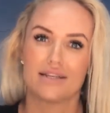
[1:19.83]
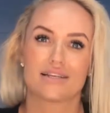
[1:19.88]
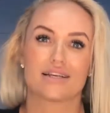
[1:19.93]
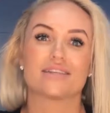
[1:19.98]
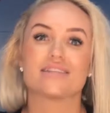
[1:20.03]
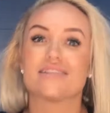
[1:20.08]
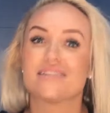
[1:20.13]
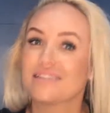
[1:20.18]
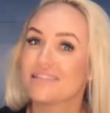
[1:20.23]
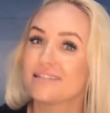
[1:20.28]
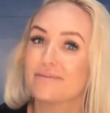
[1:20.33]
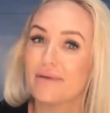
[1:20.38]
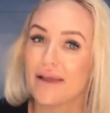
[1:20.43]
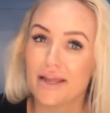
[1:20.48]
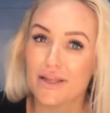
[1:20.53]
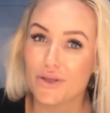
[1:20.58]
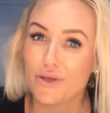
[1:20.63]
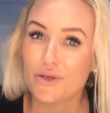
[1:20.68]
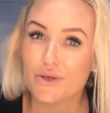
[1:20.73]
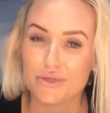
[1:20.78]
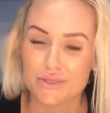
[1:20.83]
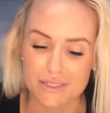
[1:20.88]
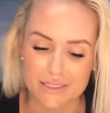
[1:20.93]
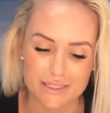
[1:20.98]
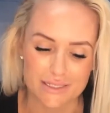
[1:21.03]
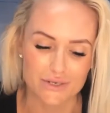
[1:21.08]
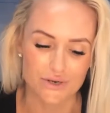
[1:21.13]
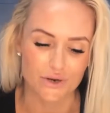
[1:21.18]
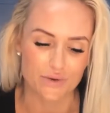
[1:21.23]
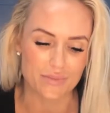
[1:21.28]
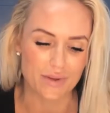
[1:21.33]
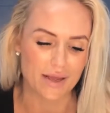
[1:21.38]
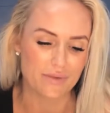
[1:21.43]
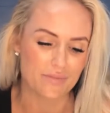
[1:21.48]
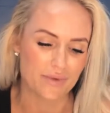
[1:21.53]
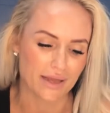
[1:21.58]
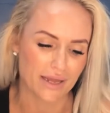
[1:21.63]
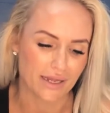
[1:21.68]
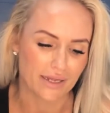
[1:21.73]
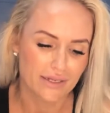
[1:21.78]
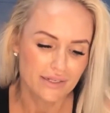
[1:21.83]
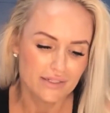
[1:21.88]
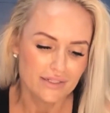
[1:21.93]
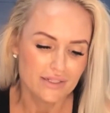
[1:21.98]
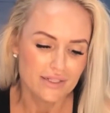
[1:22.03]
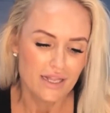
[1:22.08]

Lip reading: Because this is about you. This is not about me.